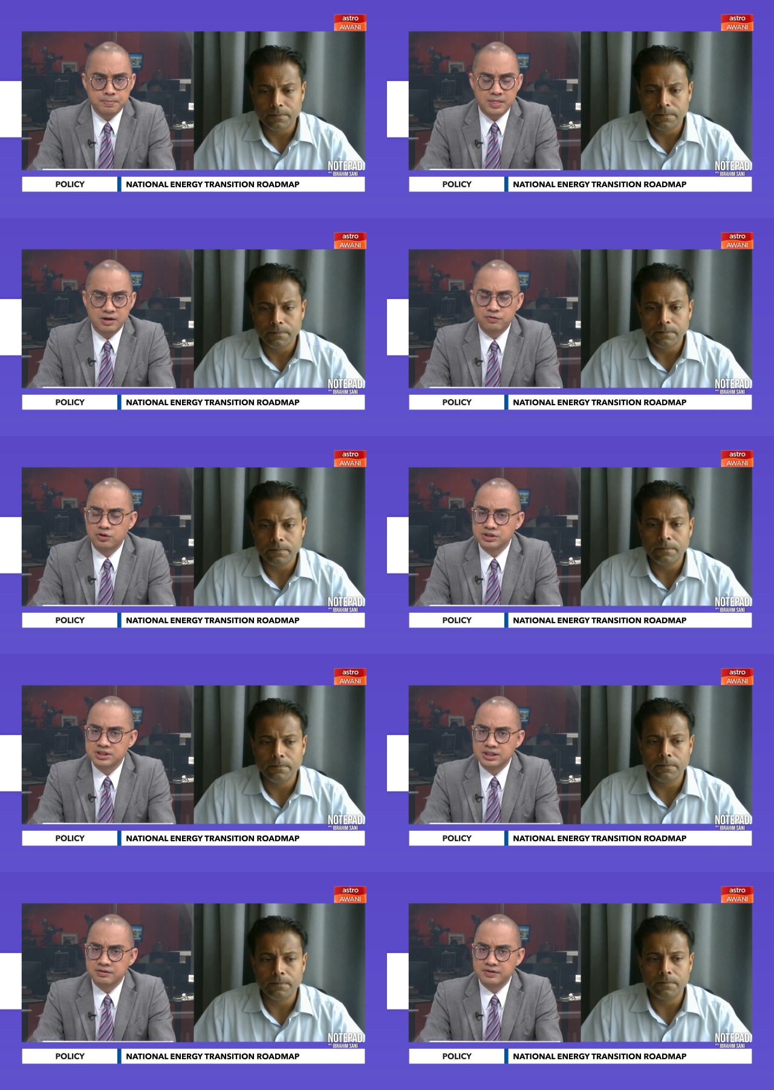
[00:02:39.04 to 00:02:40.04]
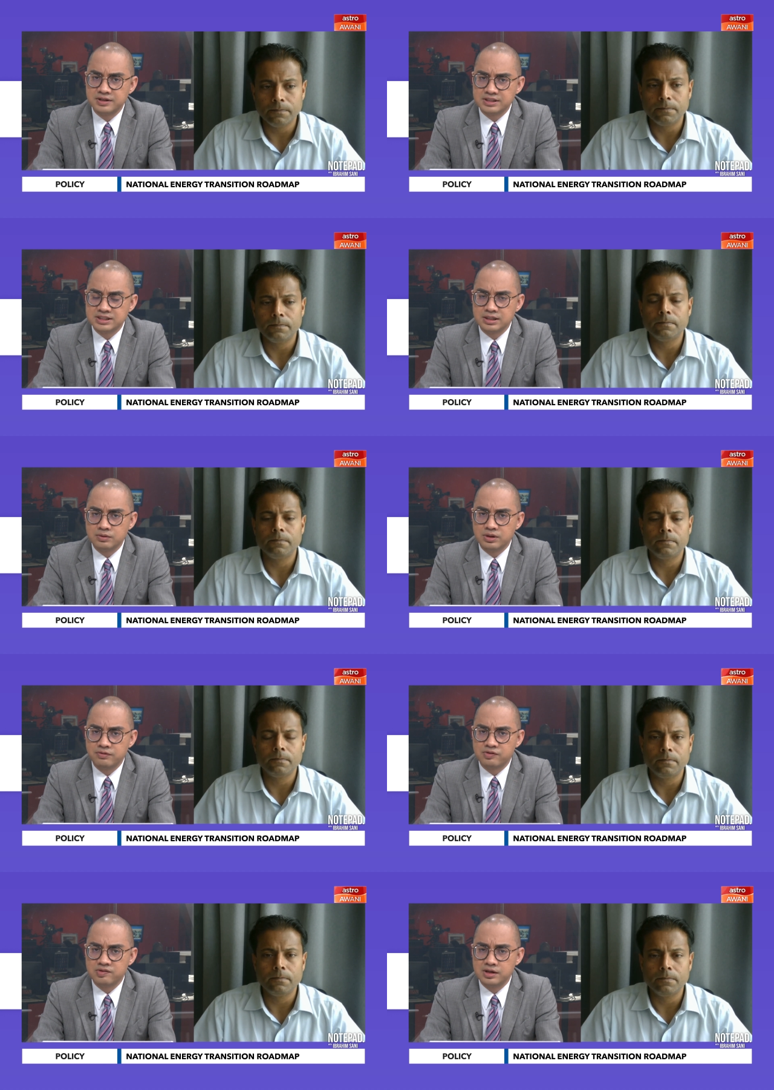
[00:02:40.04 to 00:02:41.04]
Speaker 1: And then, of course, uh, very recently
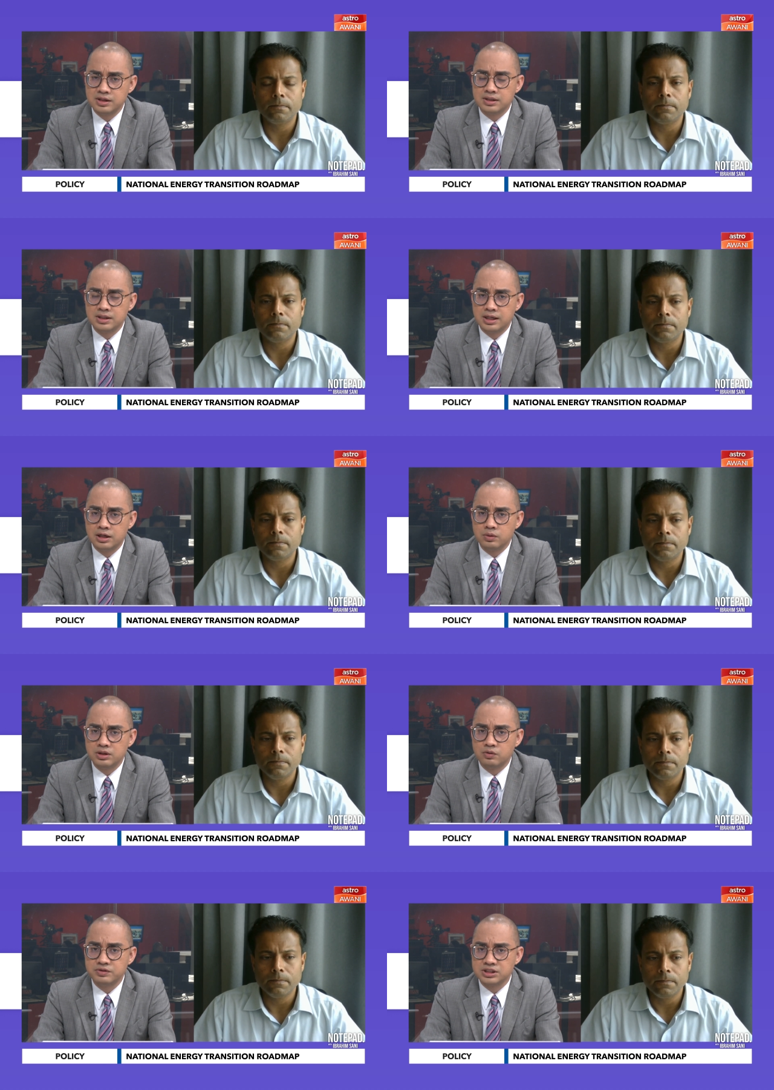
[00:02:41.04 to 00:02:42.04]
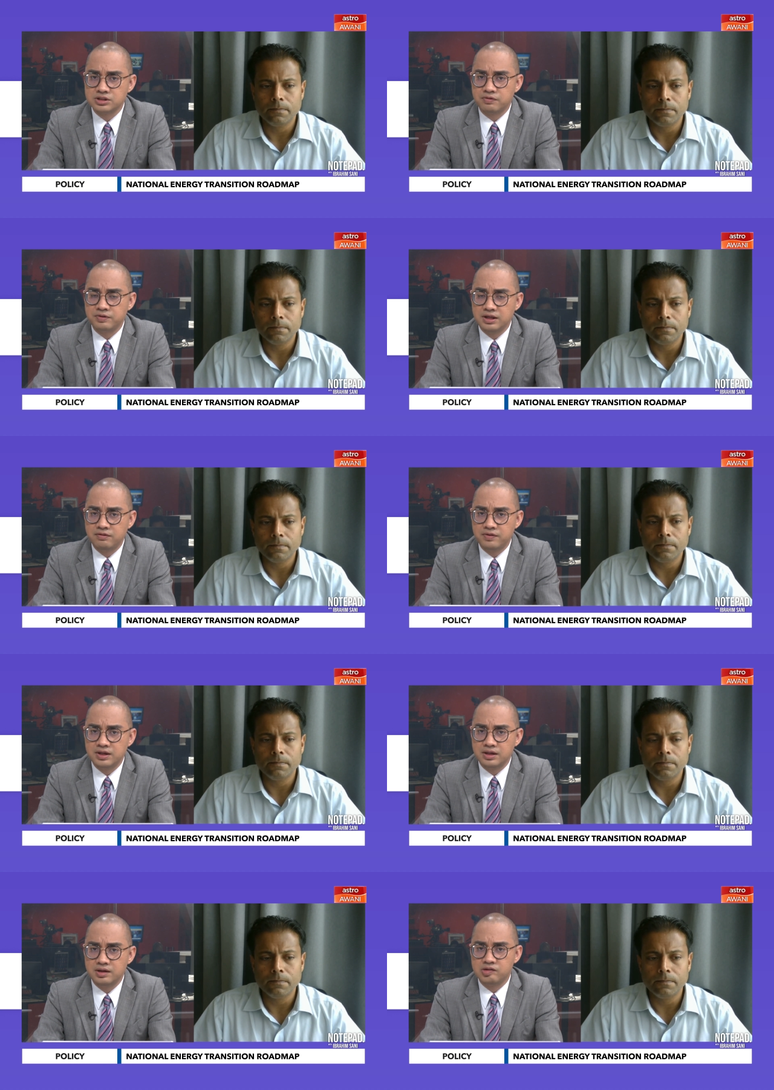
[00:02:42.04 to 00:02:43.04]
we've seen how the overtures of EV
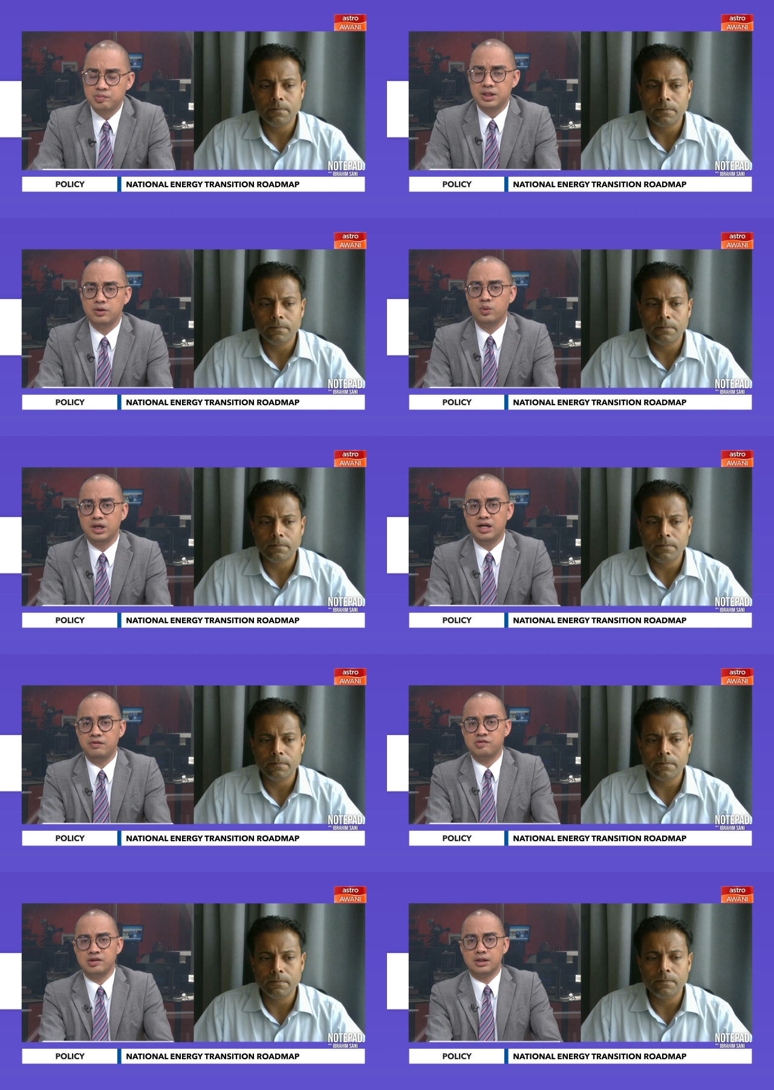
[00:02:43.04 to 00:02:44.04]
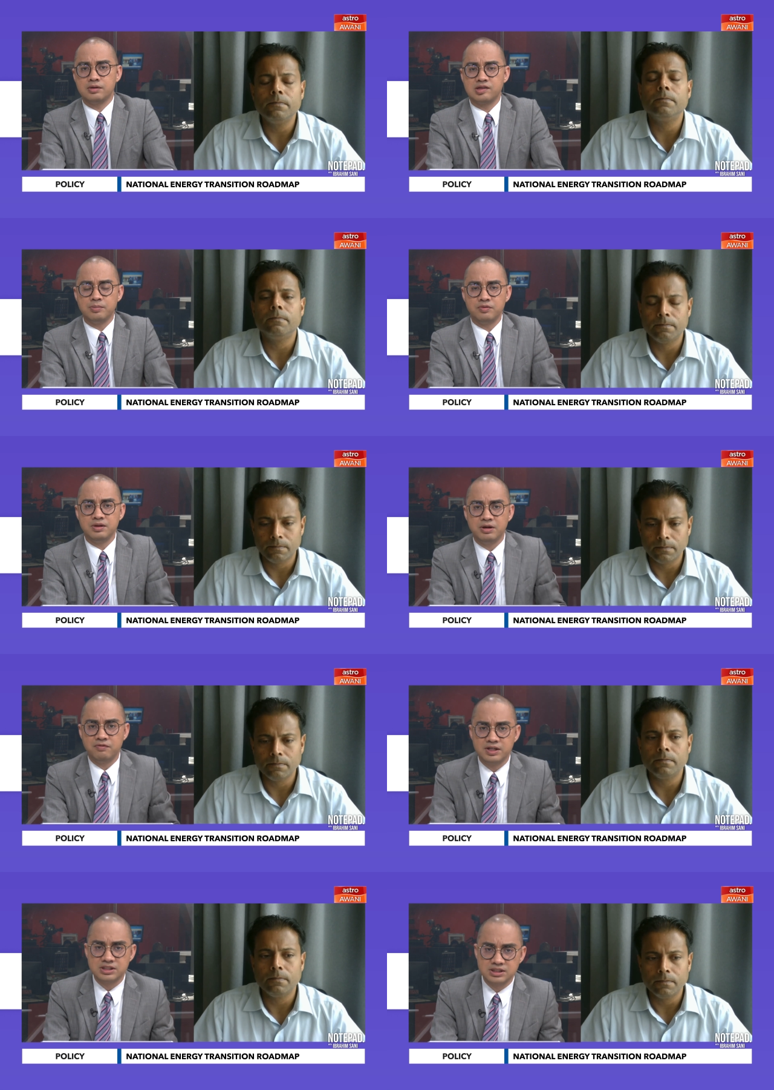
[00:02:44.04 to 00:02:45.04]
is making waves. Uh, some of the
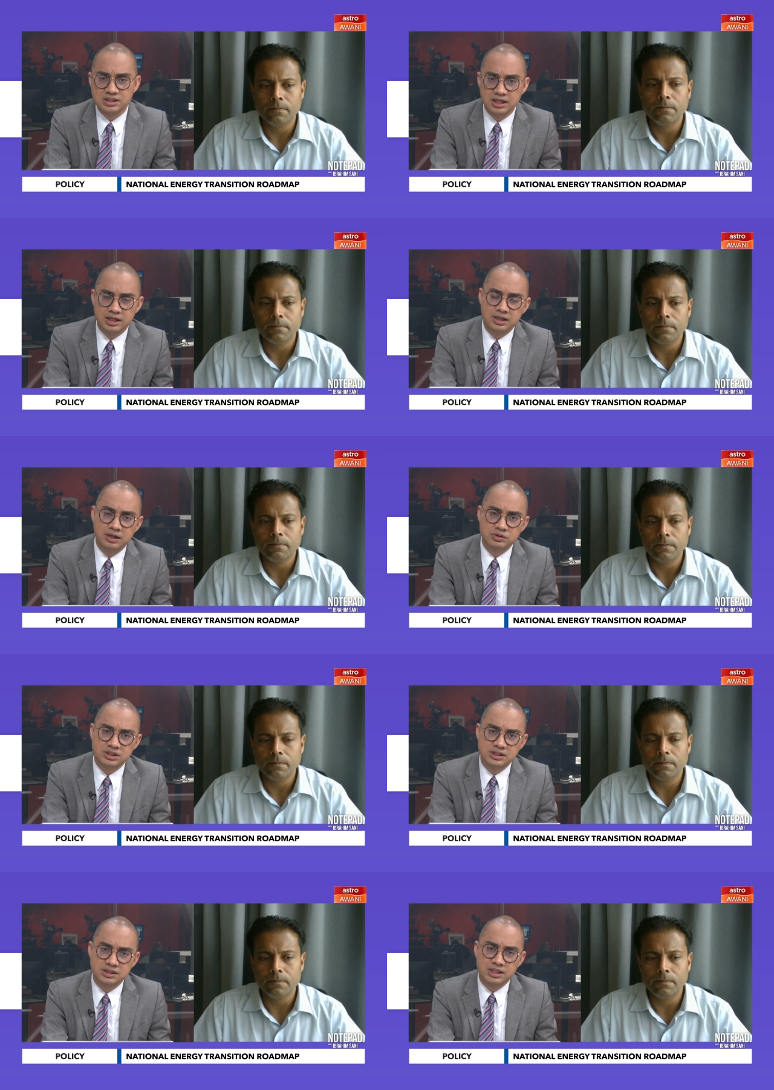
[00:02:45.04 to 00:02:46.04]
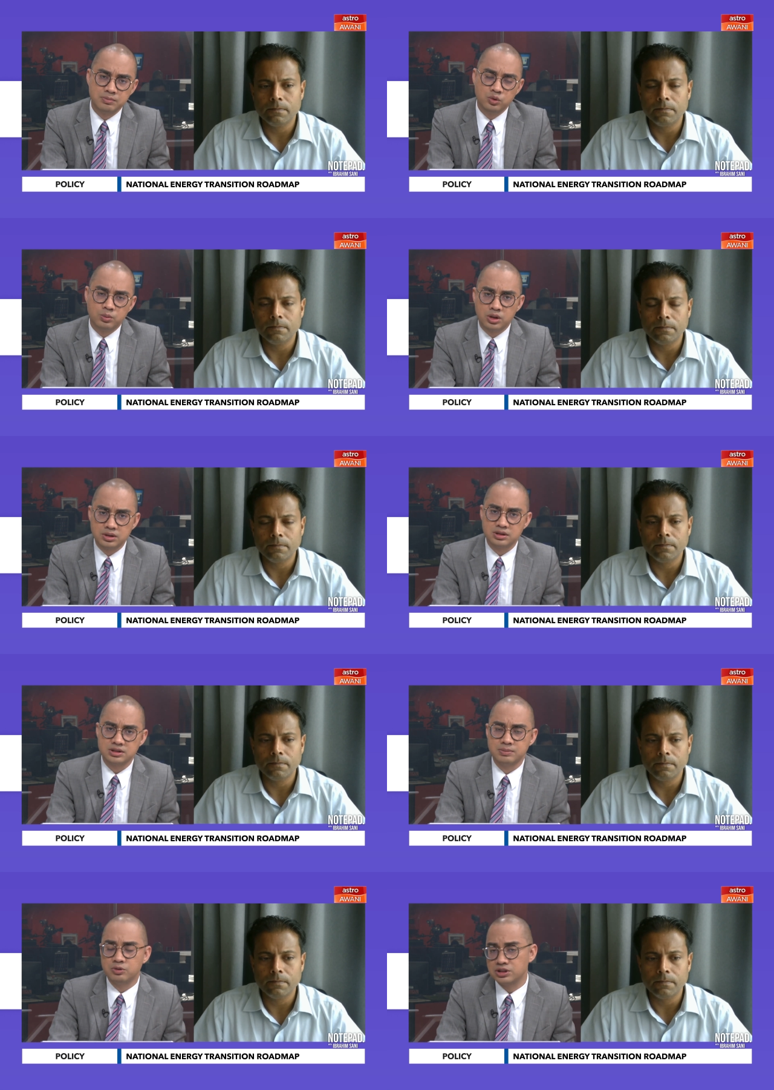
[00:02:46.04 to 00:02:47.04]
manufacturers are announcing some new
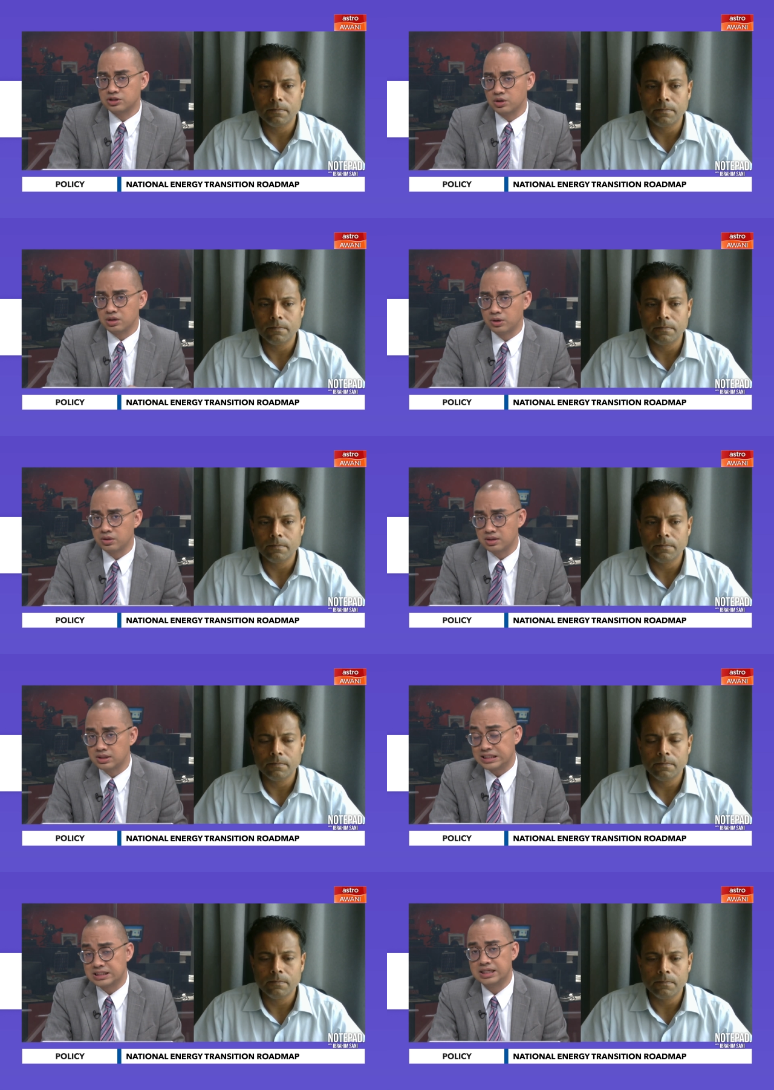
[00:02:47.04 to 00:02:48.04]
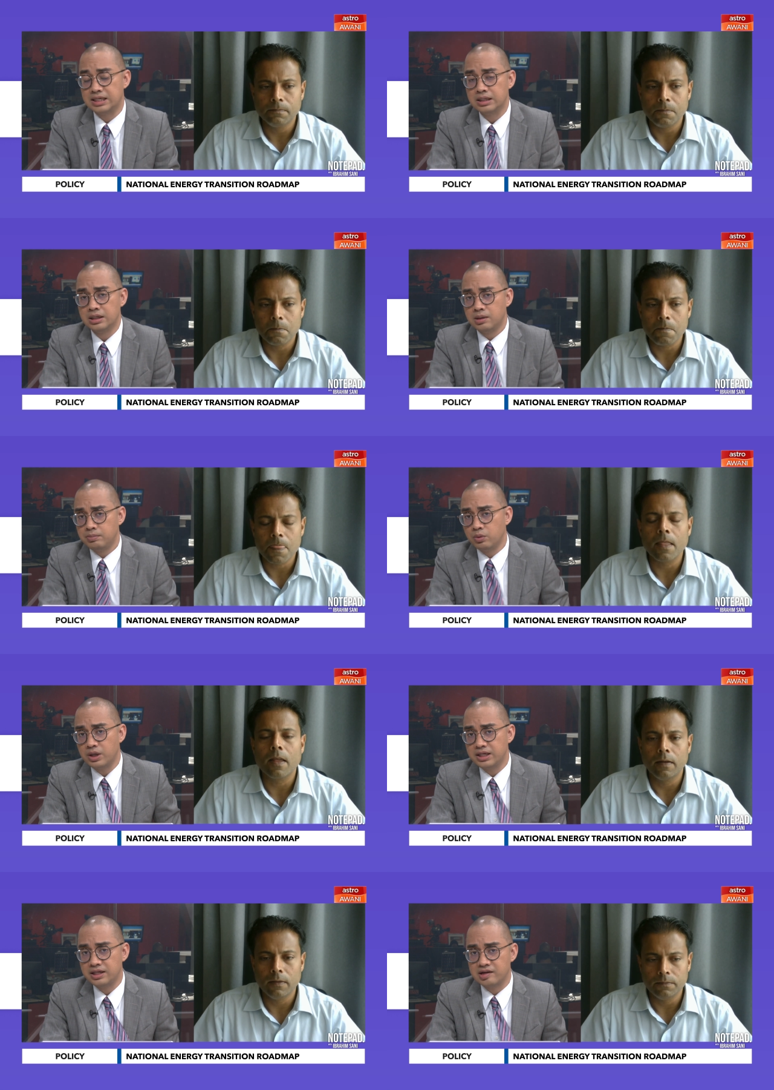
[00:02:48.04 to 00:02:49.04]
models. I'm not just talking about Tesla.
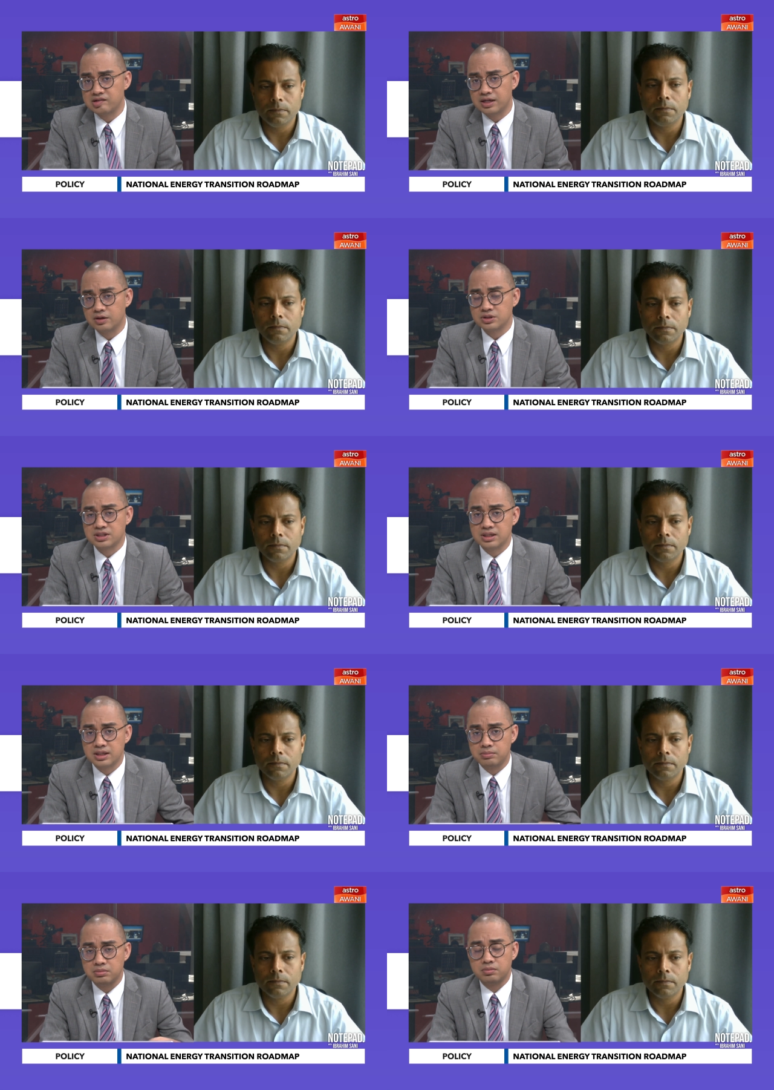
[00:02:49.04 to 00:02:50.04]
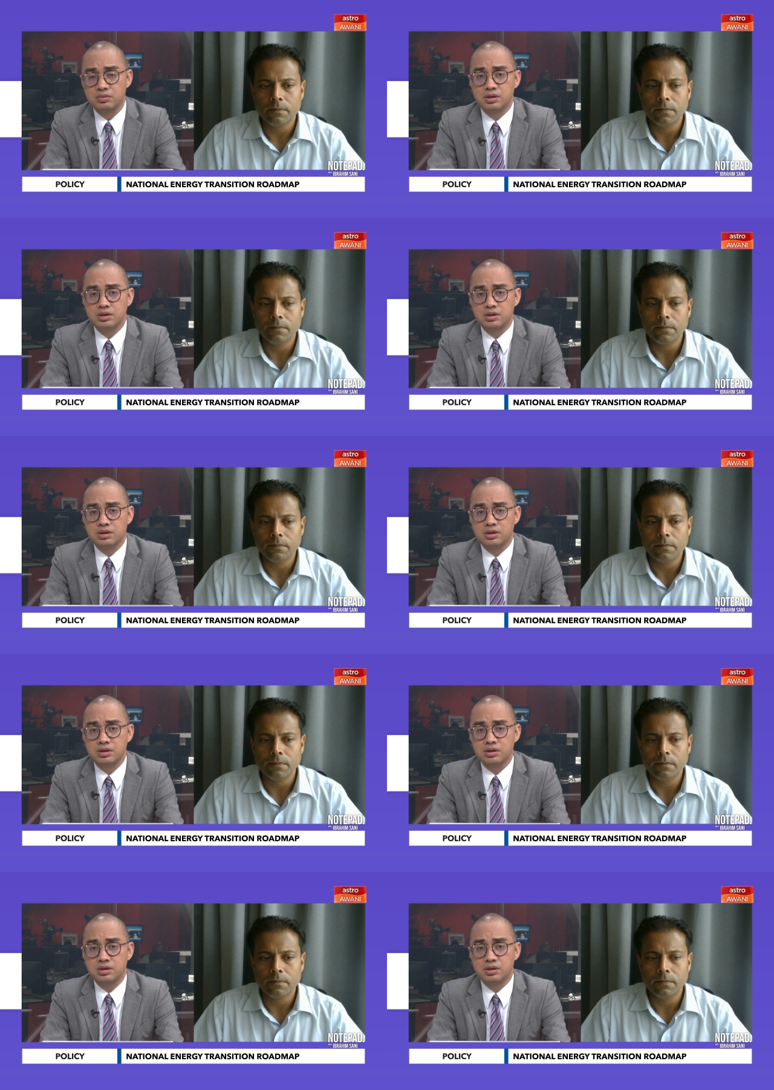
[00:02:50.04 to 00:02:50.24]
BYD has announced um,